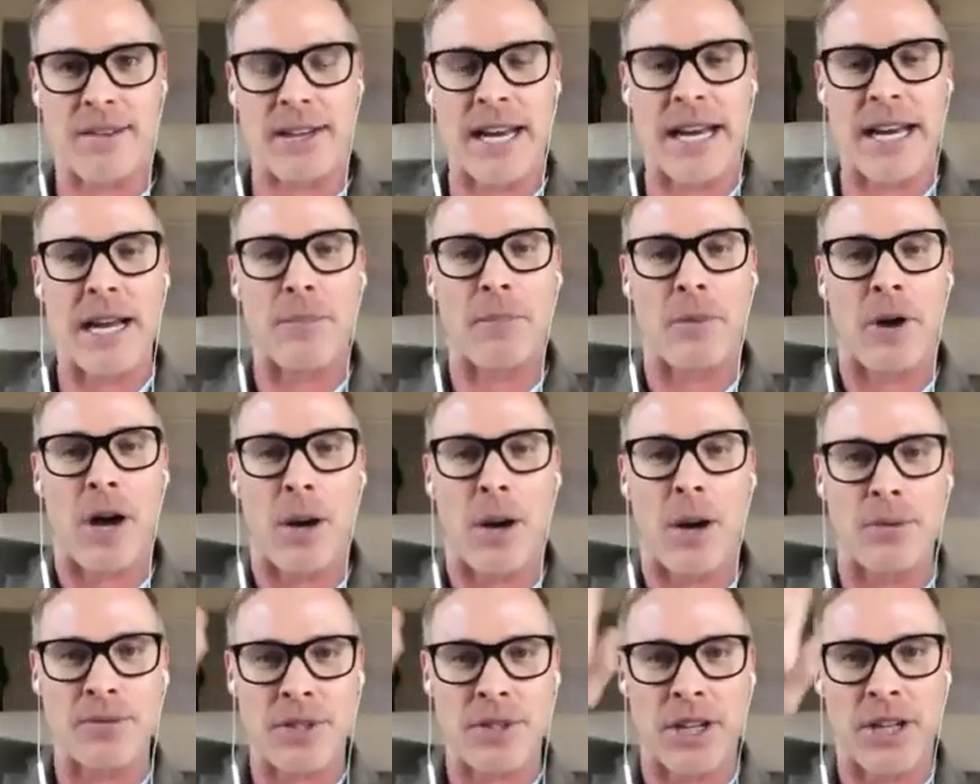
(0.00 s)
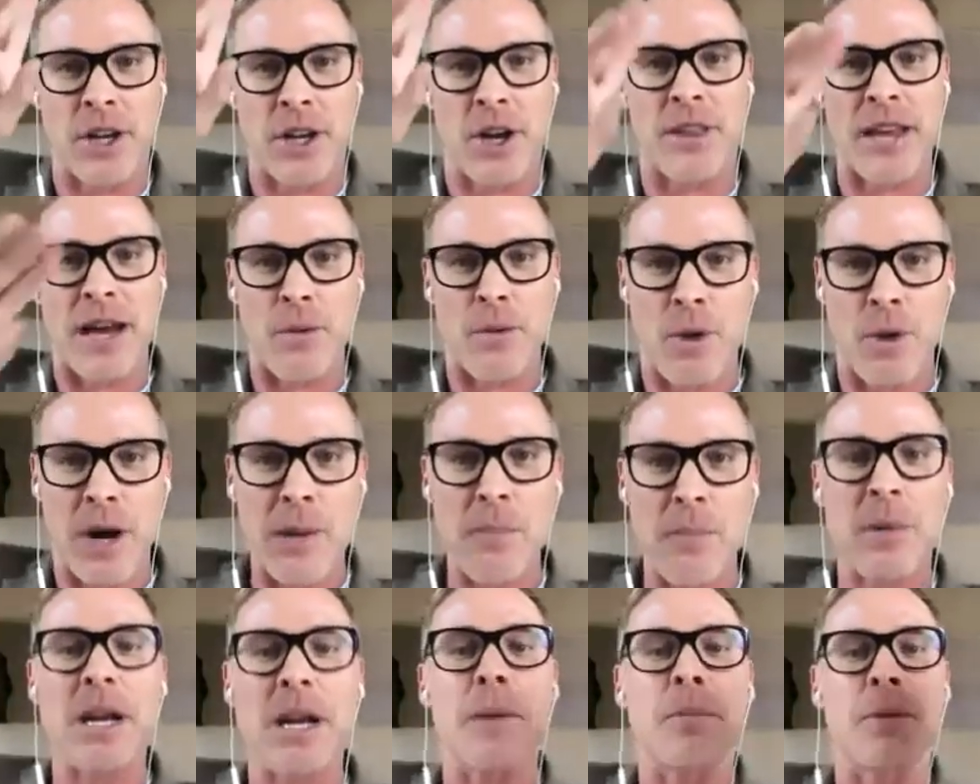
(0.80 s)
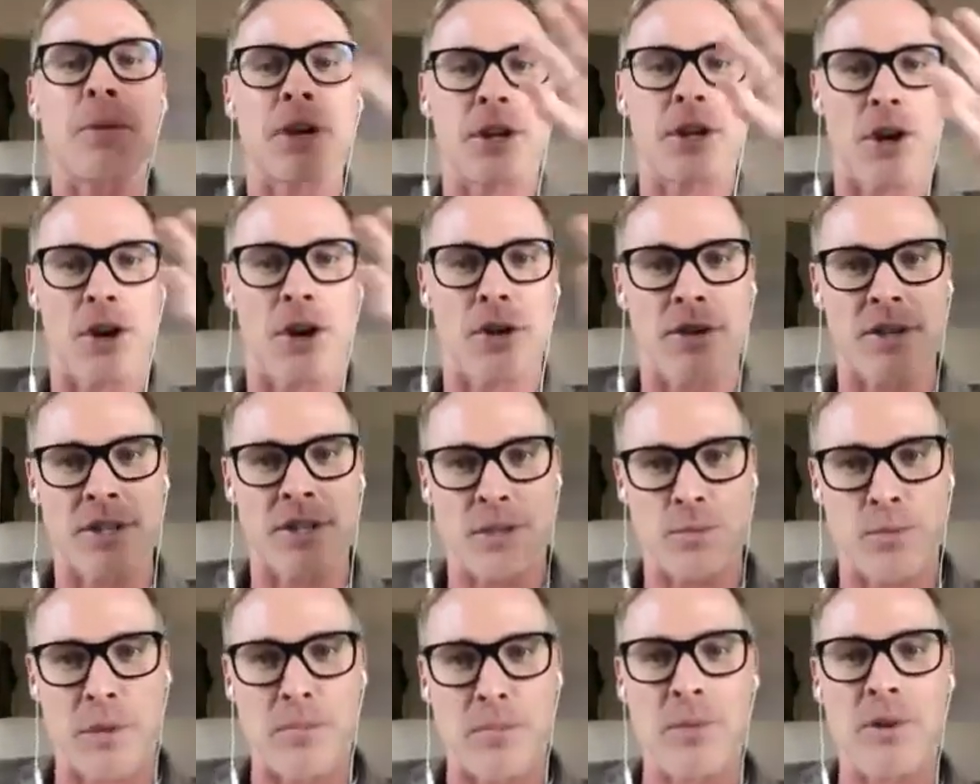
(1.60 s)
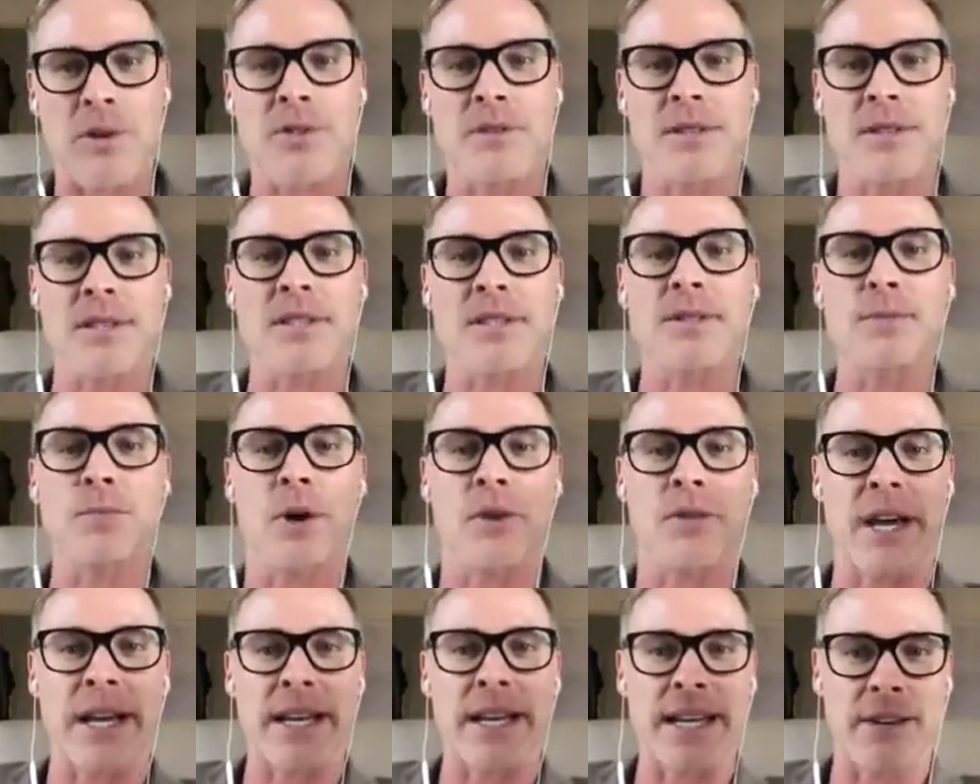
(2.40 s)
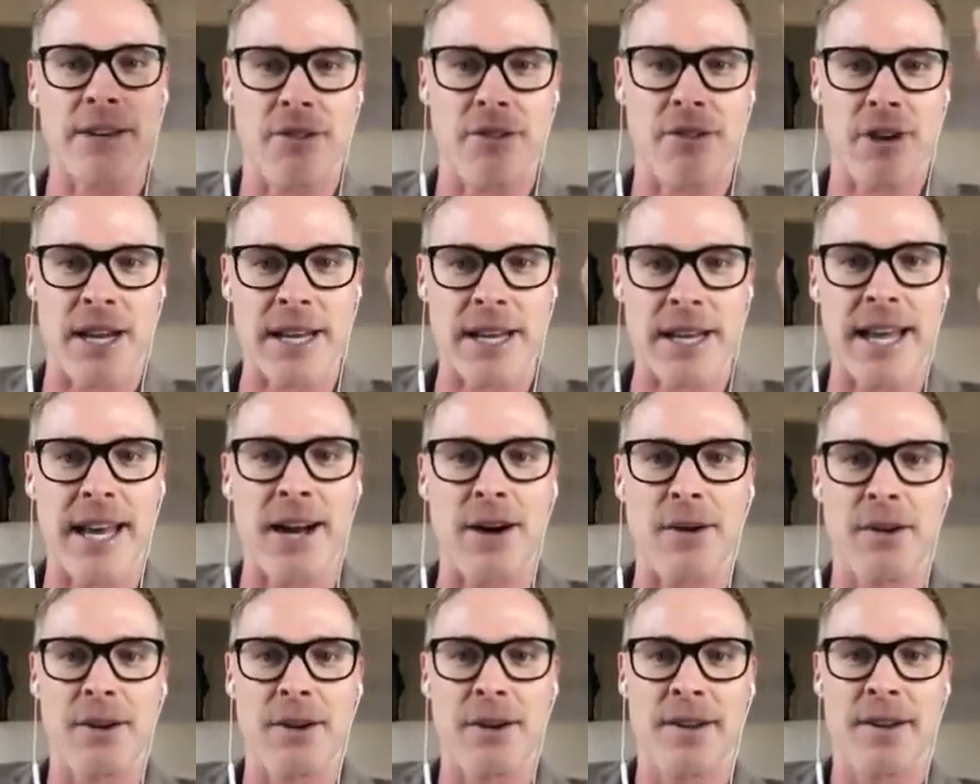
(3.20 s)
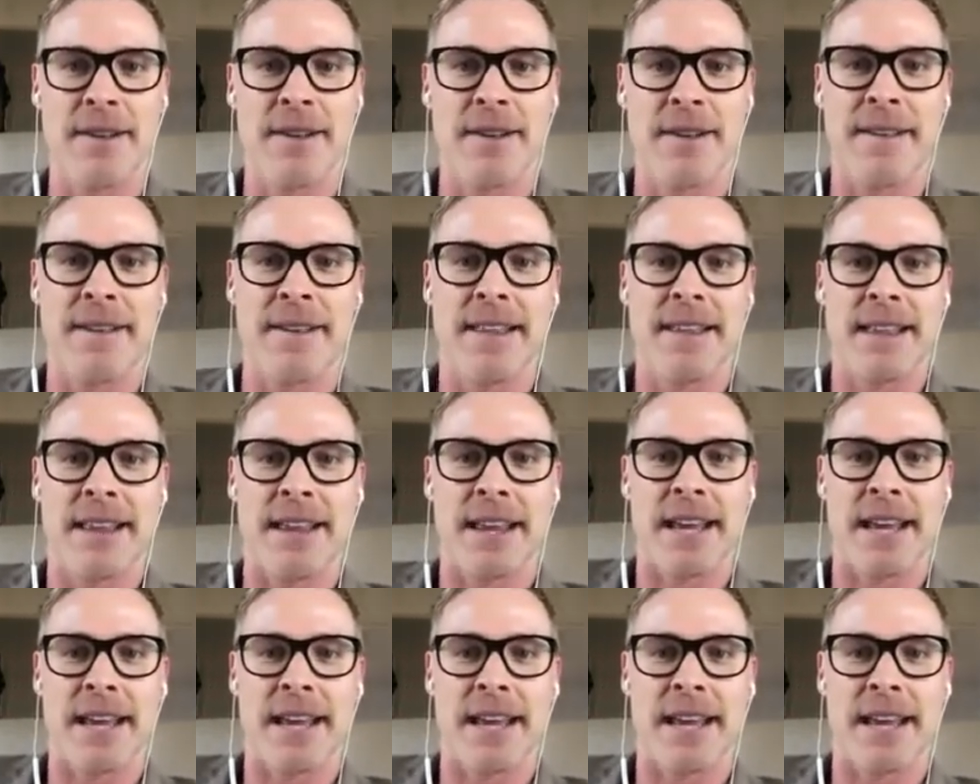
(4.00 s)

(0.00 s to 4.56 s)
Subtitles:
And I was going to go that one, but I'm going to go this one because this is what they need right now.